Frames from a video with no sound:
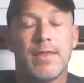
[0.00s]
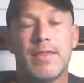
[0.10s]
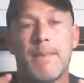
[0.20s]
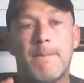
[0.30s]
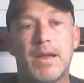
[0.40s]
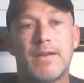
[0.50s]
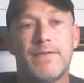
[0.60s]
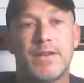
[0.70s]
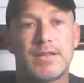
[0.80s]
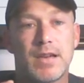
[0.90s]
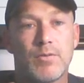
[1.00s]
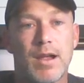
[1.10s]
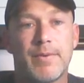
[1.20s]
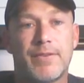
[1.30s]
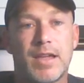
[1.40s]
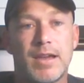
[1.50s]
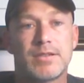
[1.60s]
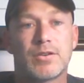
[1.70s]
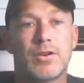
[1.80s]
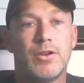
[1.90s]
The benefits and
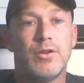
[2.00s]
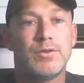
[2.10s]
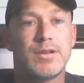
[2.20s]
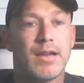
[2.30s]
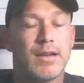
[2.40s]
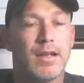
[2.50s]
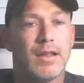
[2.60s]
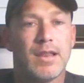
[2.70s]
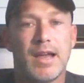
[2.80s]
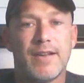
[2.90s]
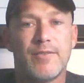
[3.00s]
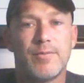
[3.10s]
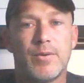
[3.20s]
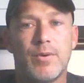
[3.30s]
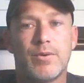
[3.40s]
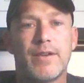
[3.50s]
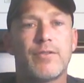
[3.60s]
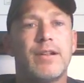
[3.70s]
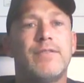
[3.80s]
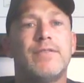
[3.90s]
ramifications are huge, and a lot of them that we will
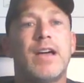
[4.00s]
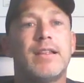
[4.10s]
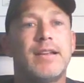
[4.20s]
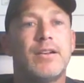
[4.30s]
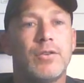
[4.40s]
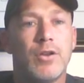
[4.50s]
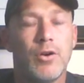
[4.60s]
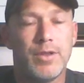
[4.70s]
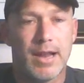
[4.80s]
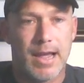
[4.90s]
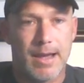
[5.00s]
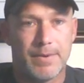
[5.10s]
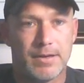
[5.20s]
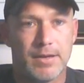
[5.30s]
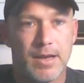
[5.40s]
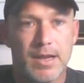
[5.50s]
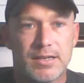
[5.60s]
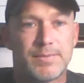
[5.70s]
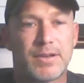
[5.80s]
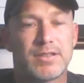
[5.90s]
never even validate or know that happened
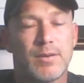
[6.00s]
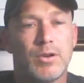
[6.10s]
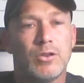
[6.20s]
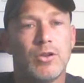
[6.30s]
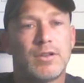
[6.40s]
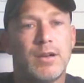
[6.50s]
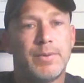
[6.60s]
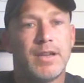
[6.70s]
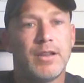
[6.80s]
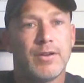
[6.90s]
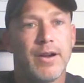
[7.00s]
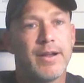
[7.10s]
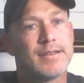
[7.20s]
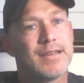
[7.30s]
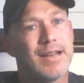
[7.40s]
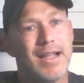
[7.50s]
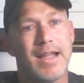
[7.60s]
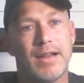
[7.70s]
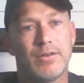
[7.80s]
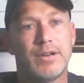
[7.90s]
just because someone looked at a particular area and said,
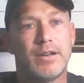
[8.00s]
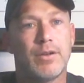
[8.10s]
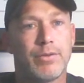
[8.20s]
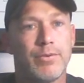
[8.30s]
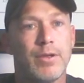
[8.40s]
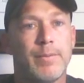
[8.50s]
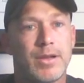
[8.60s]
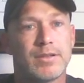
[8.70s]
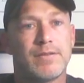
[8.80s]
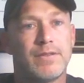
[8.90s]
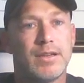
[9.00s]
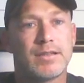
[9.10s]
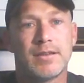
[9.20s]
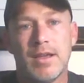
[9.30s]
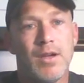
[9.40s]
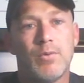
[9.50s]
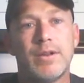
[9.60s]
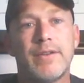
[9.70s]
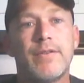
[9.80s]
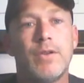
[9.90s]
hey, I don't need to go through there because of this.
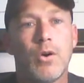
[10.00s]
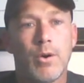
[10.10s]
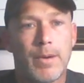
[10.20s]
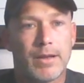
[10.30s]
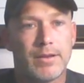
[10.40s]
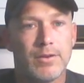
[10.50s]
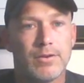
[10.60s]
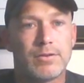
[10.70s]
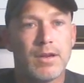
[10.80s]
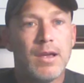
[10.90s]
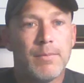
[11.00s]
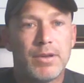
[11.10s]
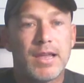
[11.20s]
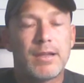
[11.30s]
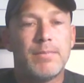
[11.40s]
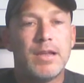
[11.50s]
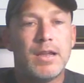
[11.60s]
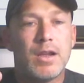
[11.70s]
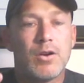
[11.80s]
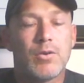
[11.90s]
We'll never even know about those, but they could
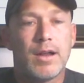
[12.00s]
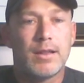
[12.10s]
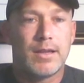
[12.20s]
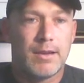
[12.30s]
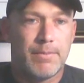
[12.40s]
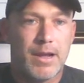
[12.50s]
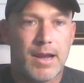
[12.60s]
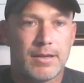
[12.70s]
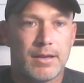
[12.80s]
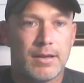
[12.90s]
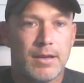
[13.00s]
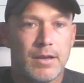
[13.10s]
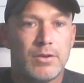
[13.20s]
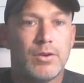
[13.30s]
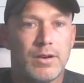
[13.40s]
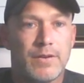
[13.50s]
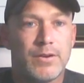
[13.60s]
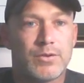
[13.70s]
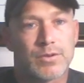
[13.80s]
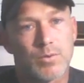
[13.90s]
be greatly impacting to an
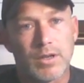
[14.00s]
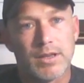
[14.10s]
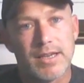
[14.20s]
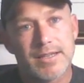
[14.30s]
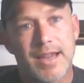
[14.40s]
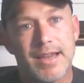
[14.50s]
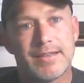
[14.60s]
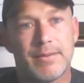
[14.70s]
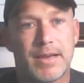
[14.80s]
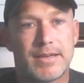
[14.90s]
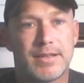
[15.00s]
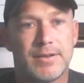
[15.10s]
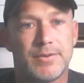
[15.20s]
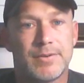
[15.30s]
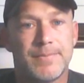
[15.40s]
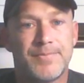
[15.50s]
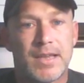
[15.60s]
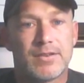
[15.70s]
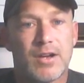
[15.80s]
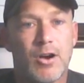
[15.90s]
individual. It's one less case that makes the news.
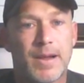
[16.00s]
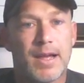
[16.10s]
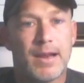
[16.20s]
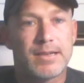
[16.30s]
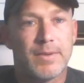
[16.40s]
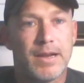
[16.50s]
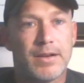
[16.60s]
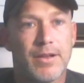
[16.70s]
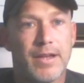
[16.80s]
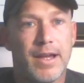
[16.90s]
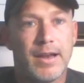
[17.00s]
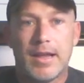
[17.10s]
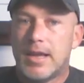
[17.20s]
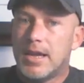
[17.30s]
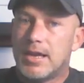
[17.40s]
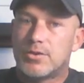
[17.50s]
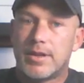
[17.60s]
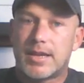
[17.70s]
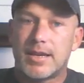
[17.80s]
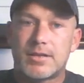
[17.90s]
So I hope I kind of explained all that.
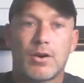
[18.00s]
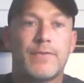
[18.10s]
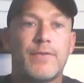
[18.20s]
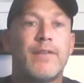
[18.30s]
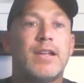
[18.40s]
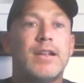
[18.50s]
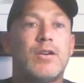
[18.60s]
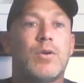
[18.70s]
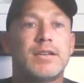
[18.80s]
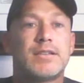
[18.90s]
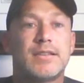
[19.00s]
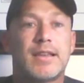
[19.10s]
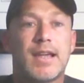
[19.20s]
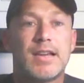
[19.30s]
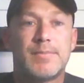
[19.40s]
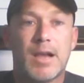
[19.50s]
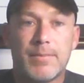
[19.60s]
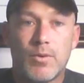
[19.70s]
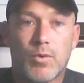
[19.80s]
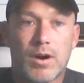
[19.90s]
Enjoy the Kickstarter. If you have any questions, engage me.
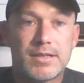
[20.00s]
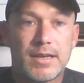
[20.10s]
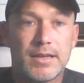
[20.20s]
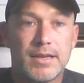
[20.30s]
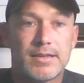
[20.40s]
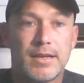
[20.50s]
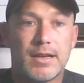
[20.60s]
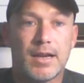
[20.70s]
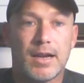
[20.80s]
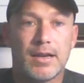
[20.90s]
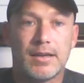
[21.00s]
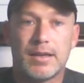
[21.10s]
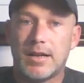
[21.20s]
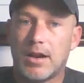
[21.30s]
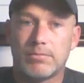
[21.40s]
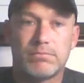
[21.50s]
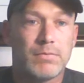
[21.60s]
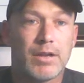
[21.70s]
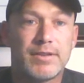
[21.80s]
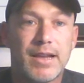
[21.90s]
I'll be watching this, and I'll
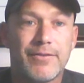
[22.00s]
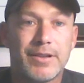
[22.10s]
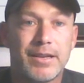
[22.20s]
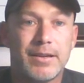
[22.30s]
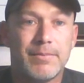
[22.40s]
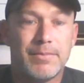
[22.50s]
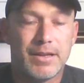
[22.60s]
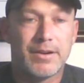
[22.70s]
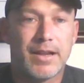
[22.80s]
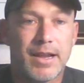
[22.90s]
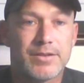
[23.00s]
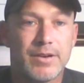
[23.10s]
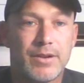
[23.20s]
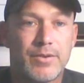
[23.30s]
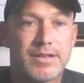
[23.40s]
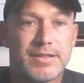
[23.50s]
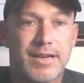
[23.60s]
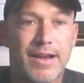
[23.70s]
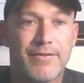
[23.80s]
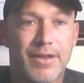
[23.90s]
definitely be there to answer any questions
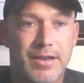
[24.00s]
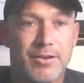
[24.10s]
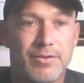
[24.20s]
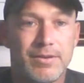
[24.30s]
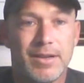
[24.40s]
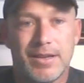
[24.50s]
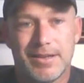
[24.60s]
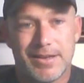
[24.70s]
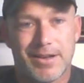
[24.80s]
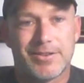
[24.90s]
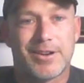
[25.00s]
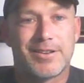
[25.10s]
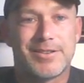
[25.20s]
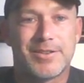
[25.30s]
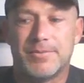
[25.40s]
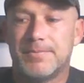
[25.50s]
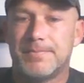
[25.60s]
you have. Thank you, and I'll talk to you soon.